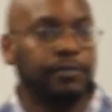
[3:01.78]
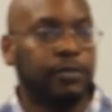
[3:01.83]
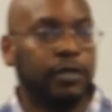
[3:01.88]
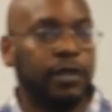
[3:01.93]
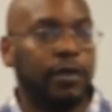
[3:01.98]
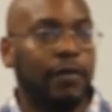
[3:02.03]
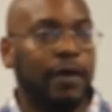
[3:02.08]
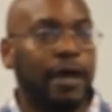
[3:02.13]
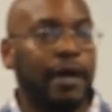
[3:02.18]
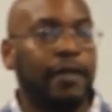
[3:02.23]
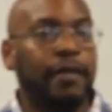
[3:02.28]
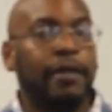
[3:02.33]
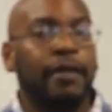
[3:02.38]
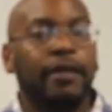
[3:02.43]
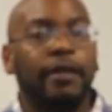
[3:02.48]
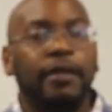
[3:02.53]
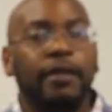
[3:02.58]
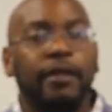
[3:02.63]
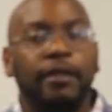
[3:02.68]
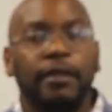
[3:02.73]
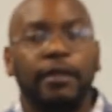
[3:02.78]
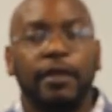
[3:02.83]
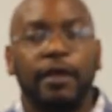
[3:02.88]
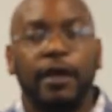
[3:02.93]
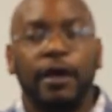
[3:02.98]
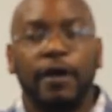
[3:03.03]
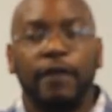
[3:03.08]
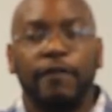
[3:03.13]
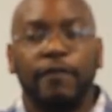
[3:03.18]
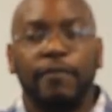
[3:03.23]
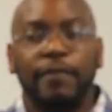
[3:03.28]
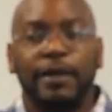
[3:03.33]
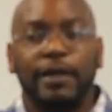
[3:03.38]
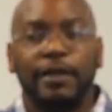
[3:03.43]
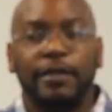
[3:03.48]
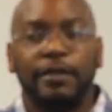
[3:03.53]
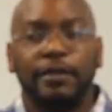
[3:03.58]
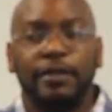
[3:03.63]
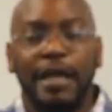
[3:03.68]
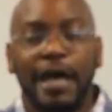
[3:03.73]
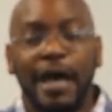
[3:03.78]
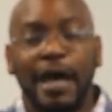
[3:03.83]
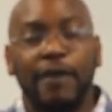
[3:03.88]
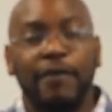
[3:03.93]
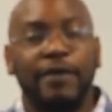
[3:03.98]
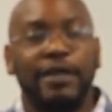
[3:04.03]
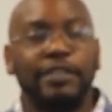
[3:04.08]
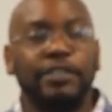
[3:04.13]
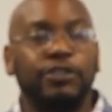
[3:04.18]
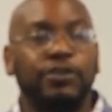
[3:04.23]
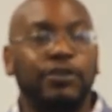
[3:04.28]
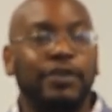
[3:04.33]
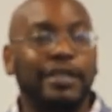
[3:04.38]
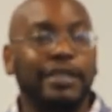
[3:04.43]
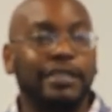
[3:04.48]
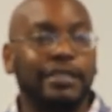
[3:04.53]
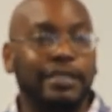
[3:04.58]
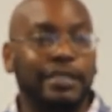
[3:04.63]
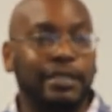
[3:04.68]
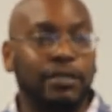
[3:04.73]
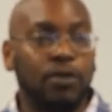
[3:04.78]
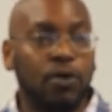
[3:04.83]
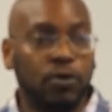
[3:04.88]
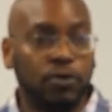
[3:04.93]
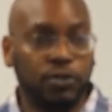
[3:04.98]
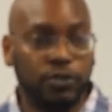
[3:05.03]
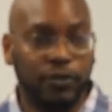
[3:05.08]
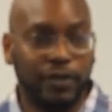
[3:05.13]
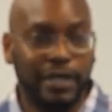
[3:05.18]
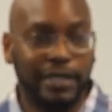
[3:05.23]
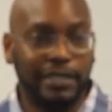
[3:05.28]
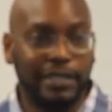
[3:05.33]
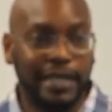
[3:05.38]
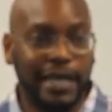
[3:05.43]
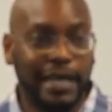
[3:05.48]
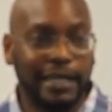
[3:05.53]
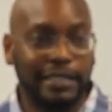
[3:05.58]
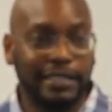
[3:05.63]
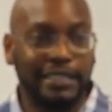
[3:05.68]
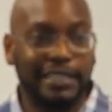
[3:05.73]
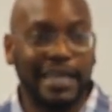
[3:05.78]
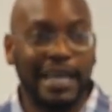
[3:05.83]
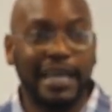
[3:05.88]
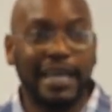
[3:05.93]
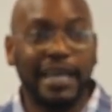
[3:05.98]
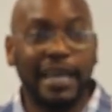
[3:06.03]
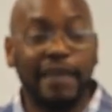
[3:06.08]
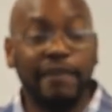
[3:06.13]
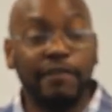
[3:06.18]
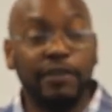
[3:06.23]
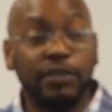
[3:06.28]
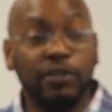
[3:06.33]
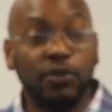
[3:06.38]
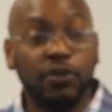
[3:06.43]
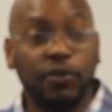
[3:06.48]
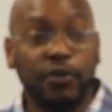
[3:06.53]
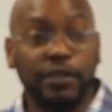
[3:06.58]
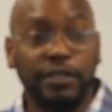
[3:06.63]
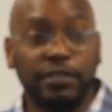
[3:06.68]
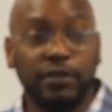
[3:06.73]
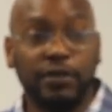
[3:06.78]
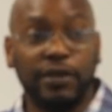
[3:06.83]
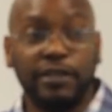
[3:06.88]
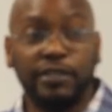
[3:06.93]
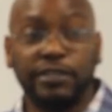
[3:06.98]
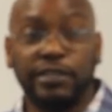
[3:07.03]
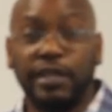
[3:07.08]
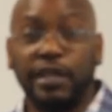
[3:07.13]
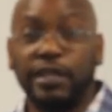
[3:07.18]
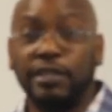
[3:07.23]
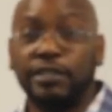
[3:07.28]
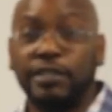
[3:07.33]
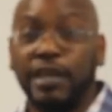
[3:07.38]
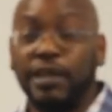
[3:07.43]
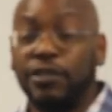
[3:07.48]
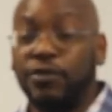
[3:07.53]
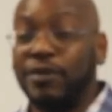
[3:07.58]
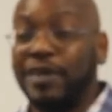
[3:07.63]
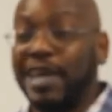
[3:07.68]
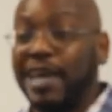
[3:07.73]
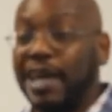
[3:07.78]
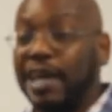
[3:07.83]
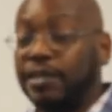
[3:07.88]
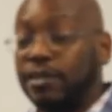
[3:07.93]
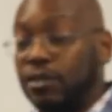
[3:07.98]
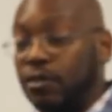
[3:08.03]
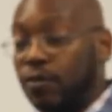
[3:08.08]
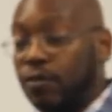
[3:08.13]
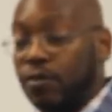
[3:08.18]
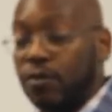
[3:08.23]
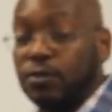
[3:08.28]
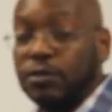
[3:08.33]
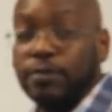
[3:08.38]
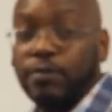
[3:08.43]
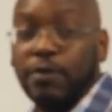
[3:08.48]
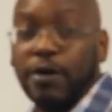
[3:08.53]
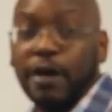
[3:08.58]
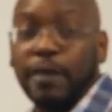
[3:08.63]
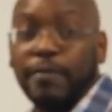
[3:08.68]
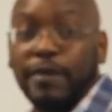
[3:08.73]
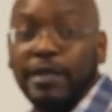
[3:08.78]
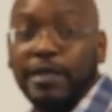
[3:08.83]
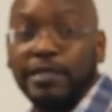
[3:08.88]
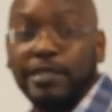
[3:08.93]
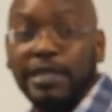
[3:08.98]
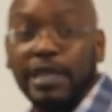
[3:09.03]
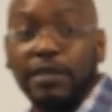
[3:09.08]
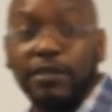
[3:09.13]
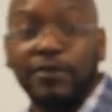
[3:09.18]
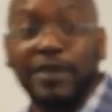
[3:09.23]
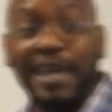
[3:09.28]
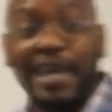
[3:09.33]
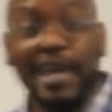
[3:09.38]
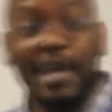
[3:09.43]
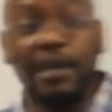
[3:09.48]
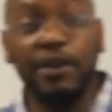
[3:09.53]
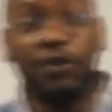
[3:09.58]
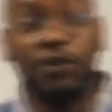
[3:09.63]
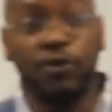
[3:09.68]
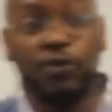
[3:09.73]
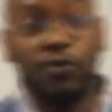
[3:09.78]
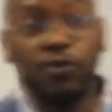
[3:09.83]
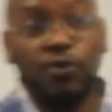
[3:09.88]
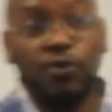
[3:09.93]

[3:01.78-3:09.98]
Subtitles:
All right? The government, the IRS, treats those transactions like inventory. So there's things that you can't do with those properties that you can do